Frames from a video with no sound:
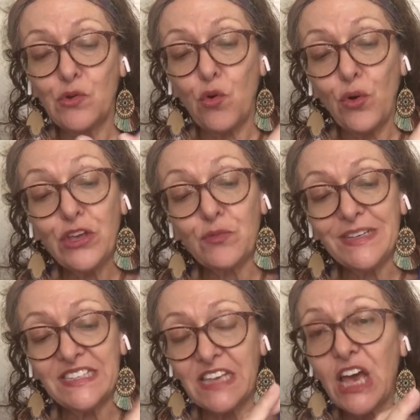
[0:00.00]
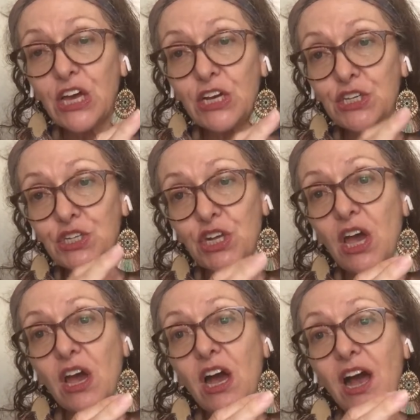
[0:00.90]
oil massage,
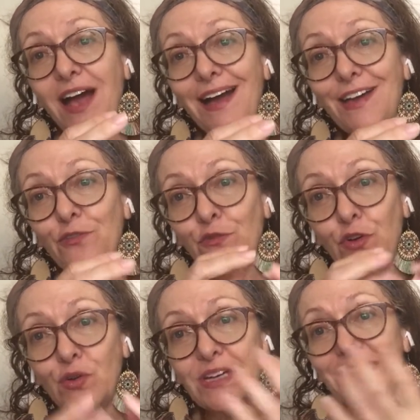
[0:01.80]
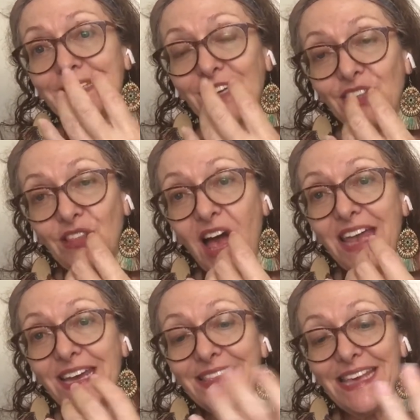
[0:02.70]
I focus a lot
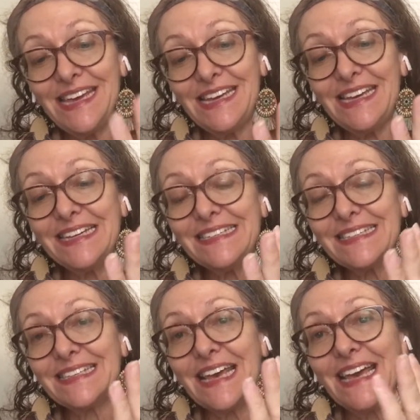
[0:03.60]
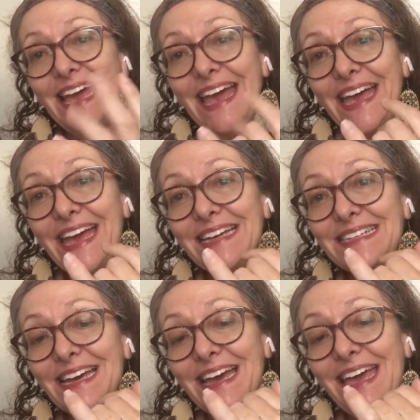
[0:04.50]
on the hands, and
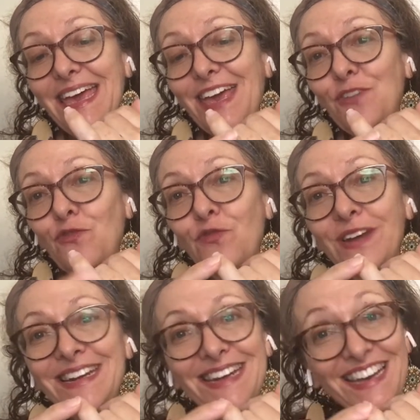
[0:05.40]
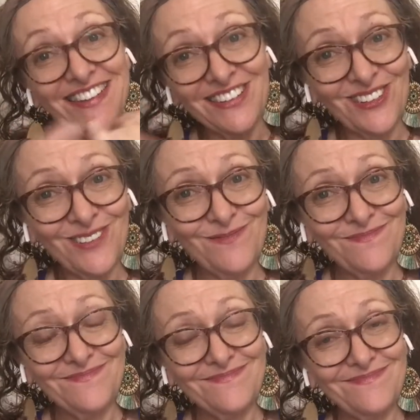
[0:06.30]
every knuckle
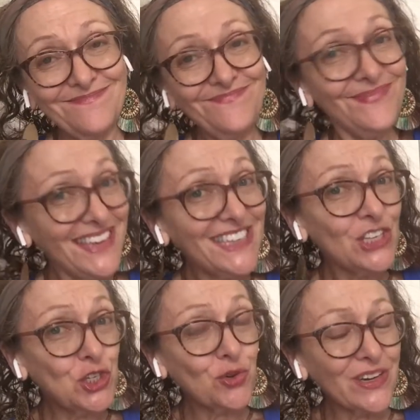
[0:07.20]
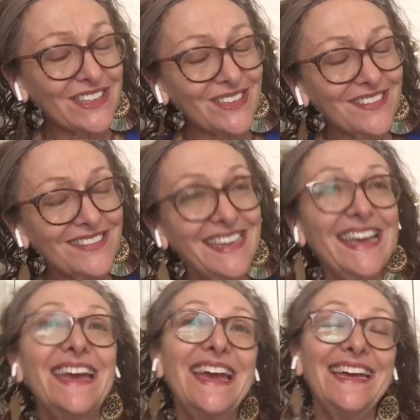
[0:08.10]
is a joint.
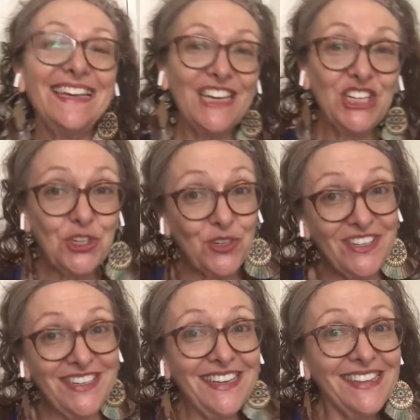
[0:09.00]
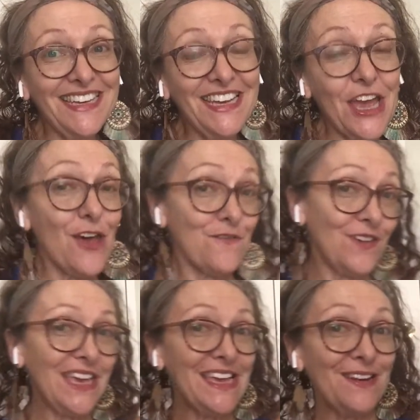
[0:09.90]
Interestingly enough,
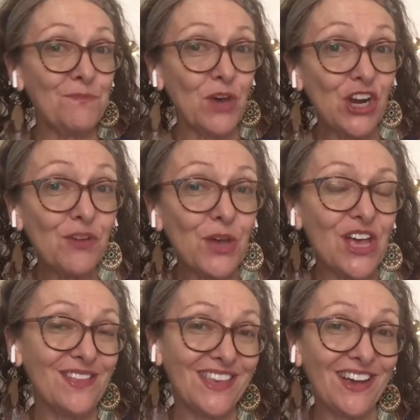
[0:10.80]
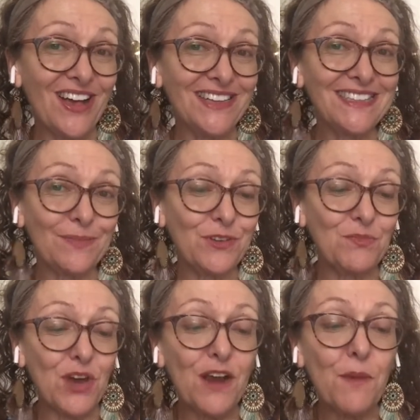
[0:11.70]
in Marma, the concept of
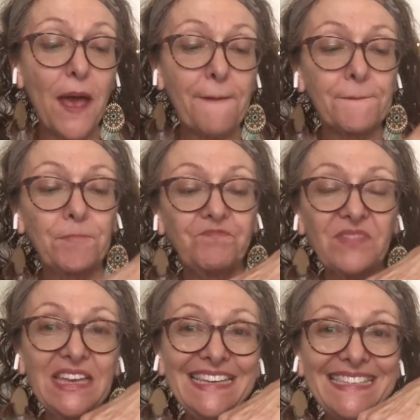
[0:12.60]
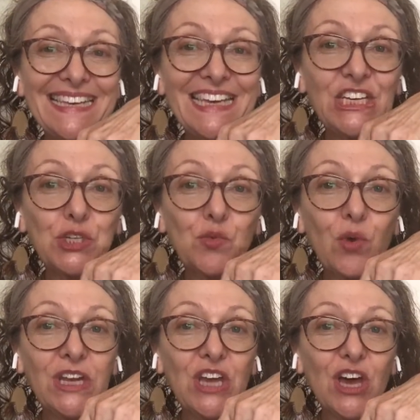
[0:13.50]
Marma is each
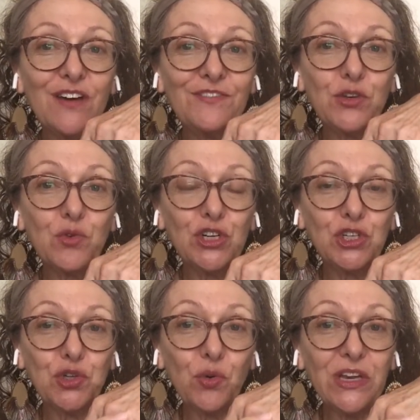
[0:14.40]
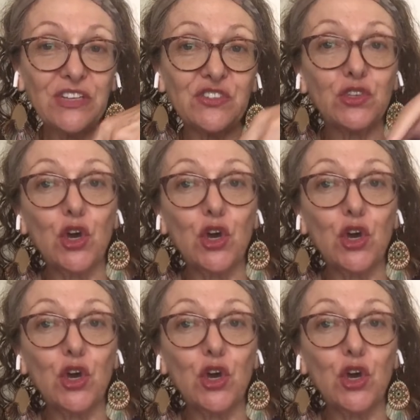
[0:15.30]
one of your joints,